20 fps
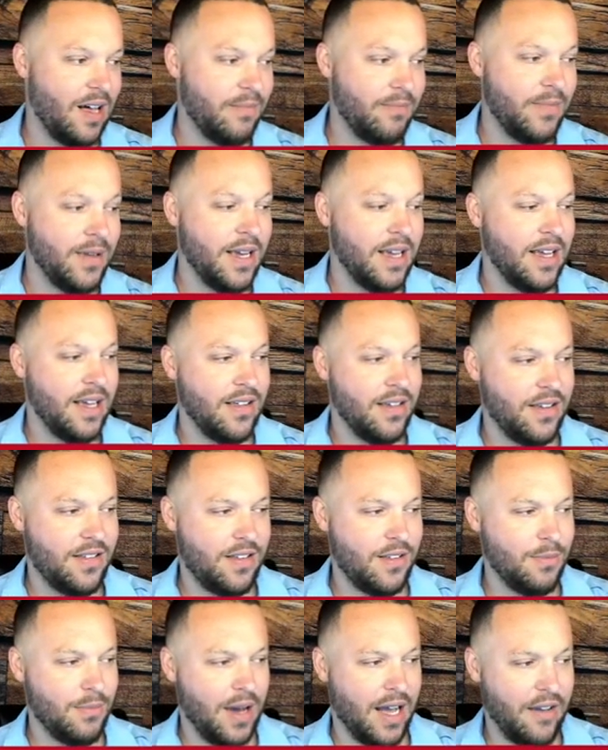This is my
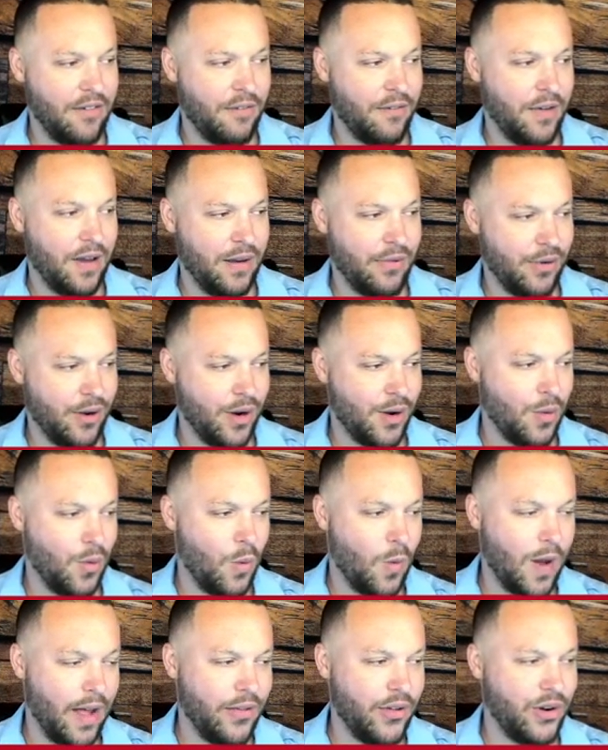favorite weather
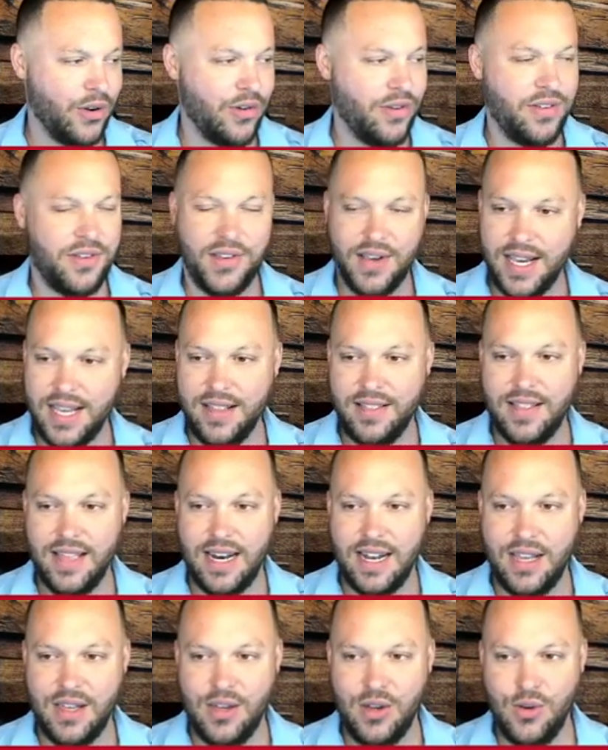site that I
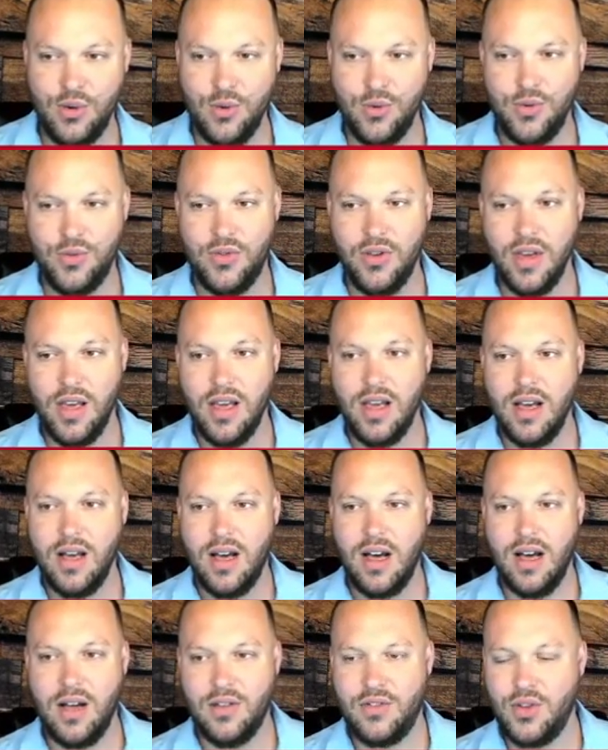use uh, to
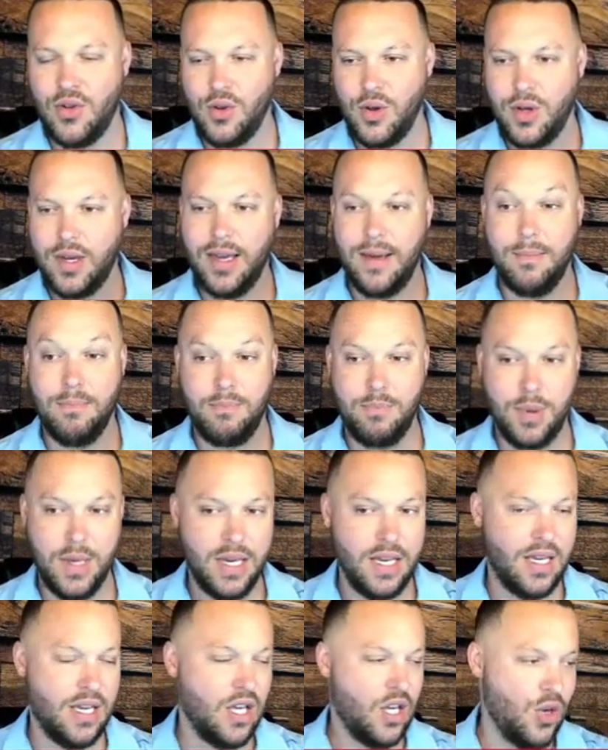look at big,
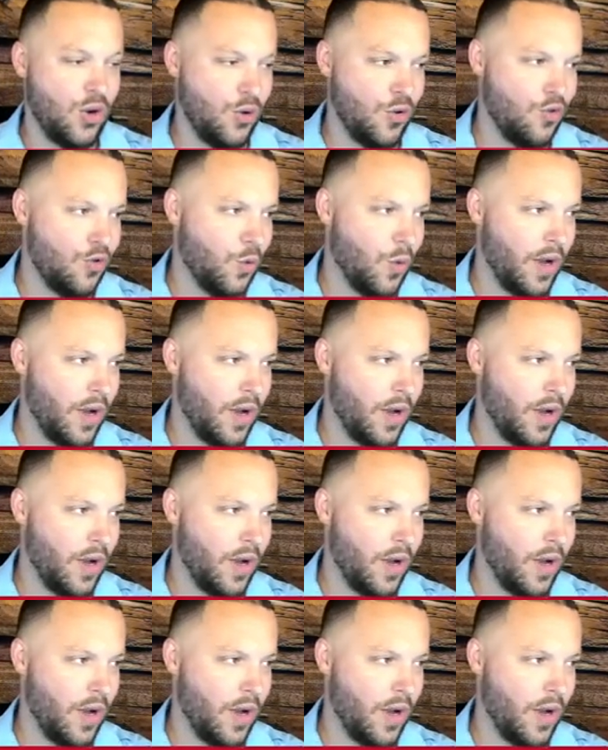huge weather